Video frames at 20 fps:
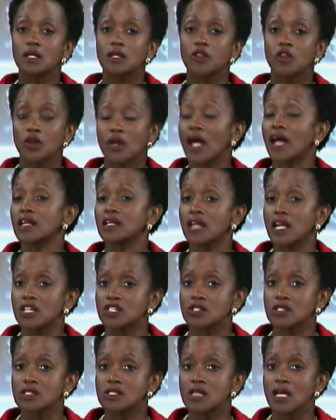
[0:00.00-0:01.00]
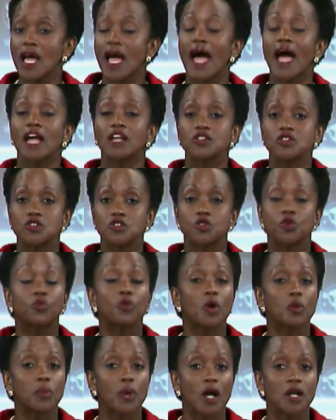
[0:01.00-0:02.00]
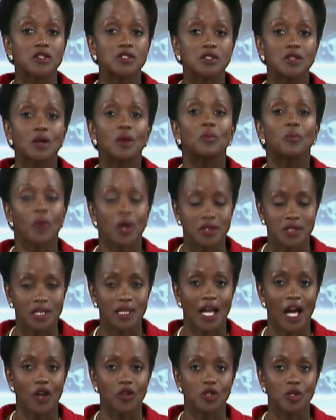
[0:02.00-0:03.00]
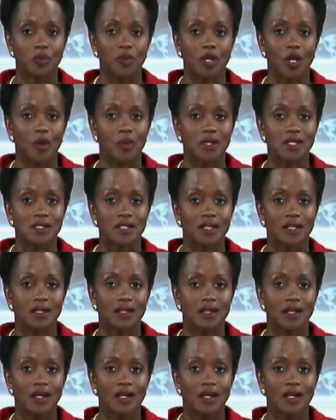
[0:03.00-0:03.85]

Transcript: the United Nations and to robust multilateral diplomacy.